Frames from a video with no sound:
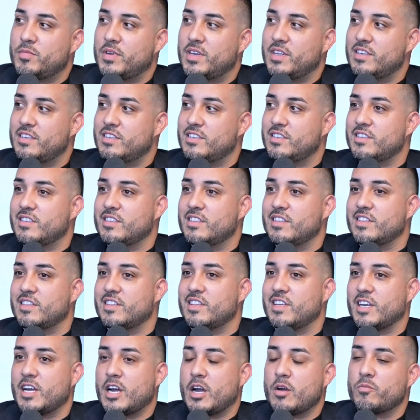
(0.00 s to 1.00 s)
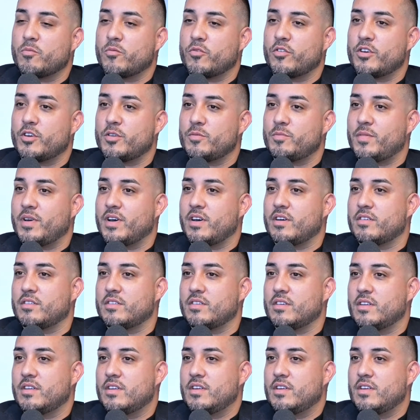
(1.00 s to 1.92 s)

And the thing I'm worried about